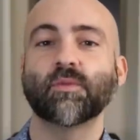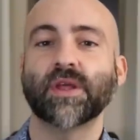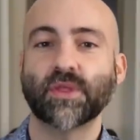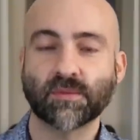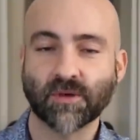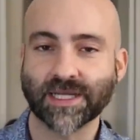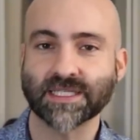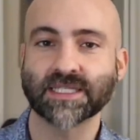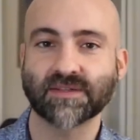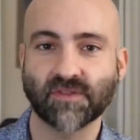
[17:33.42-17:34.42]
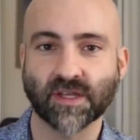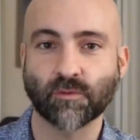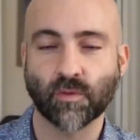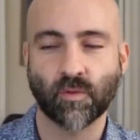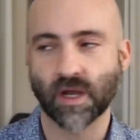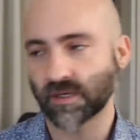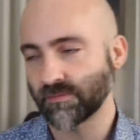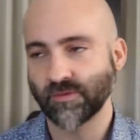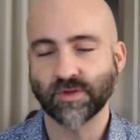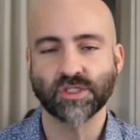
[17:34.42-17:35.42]
with the presence of liquid water,
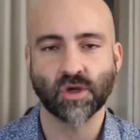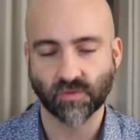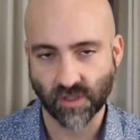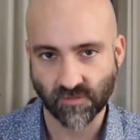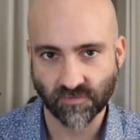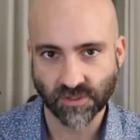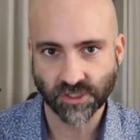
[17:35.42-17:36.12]
but we don't know for